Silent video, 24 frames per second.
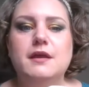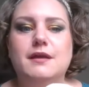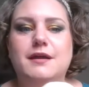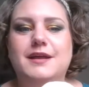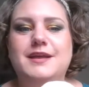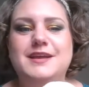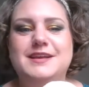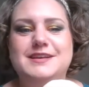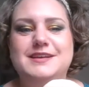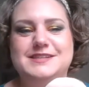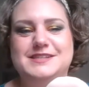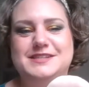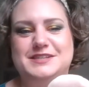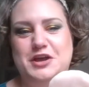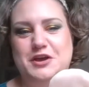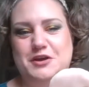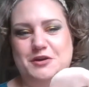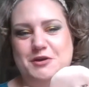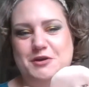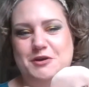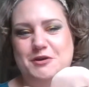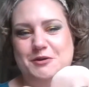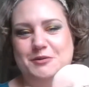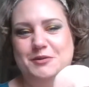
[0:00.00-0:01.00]

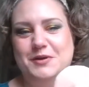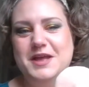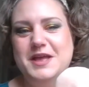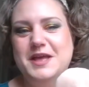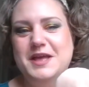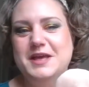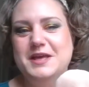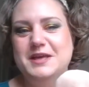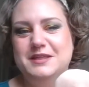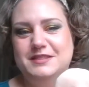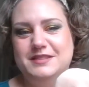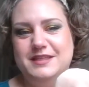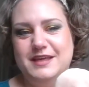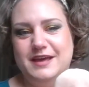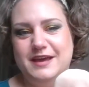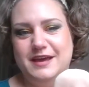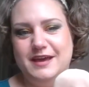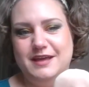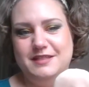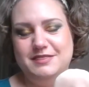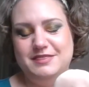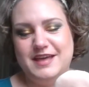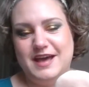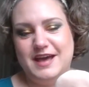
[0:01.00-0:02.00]
So
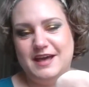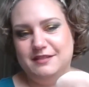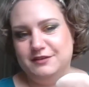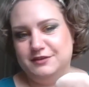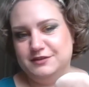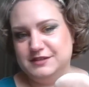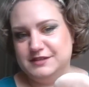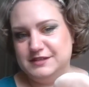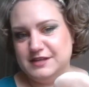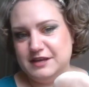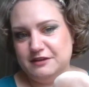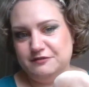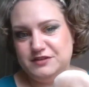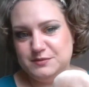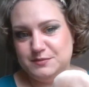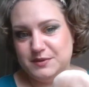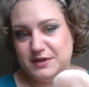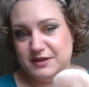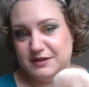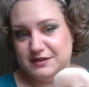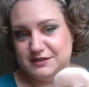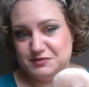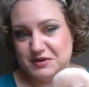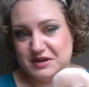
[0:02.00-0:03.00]
that little safety pin
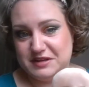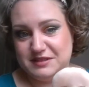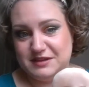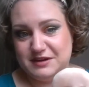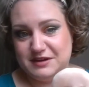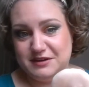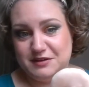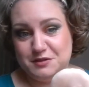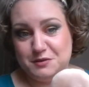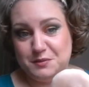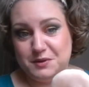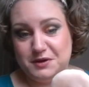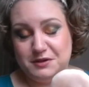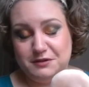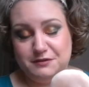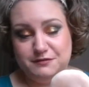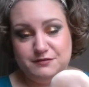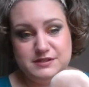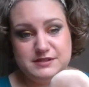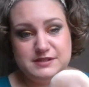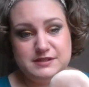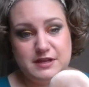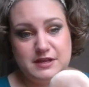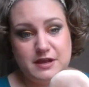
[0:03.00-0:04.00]
is right there in the middle of
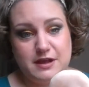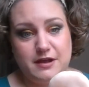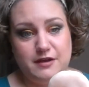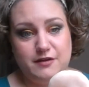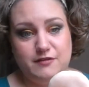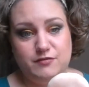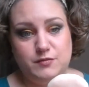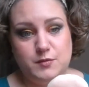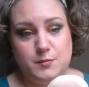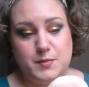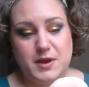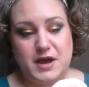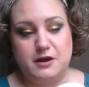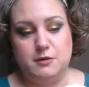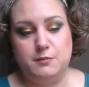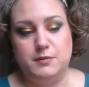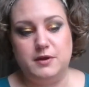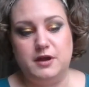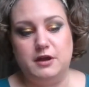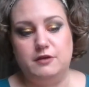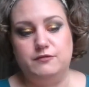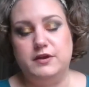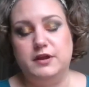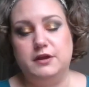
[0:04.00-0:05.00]
the powder
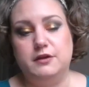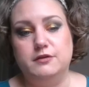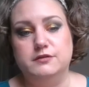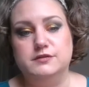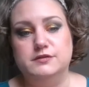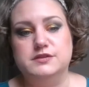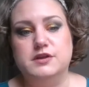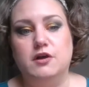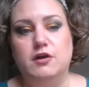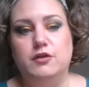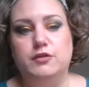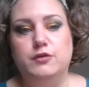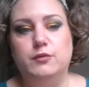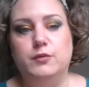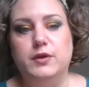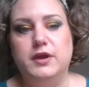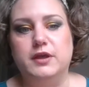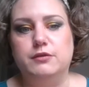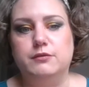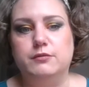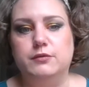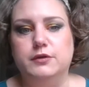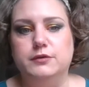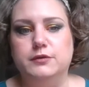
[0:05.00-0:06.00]
puff, and it goes all the way
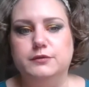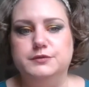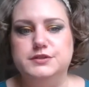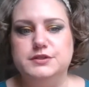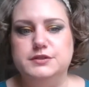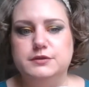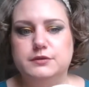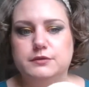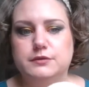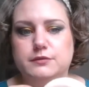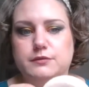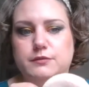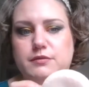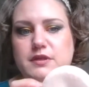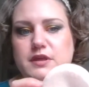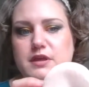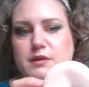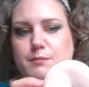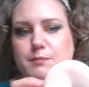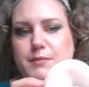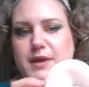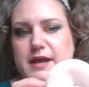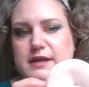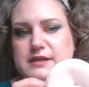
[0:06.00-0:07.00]
through to the
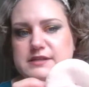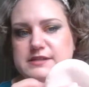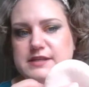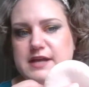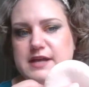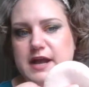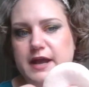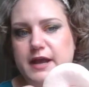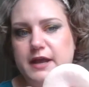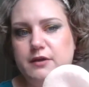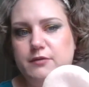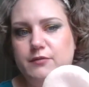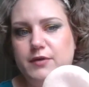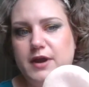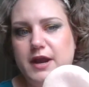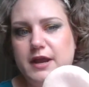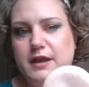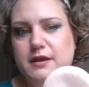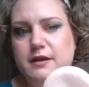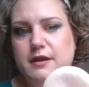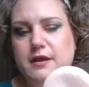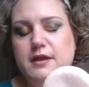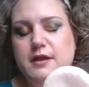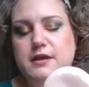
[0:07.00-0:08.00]
back side,
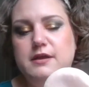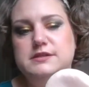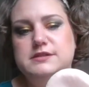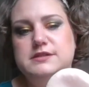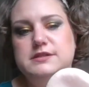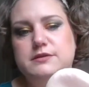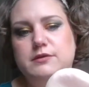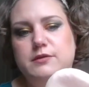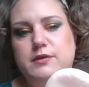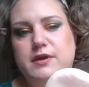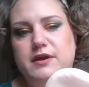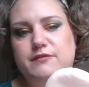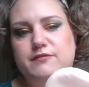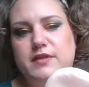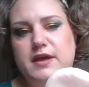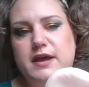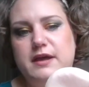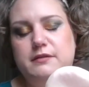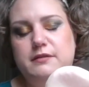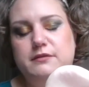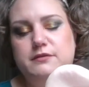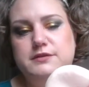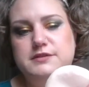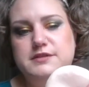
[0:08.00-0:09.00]
right? So you have that
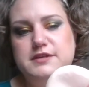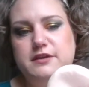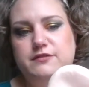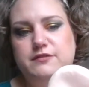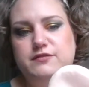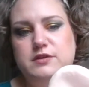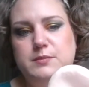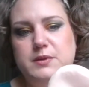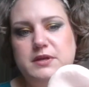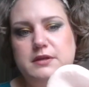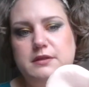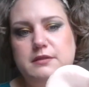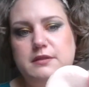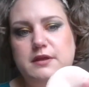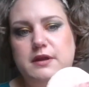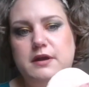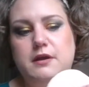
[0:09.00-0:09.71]
little safety pin in there.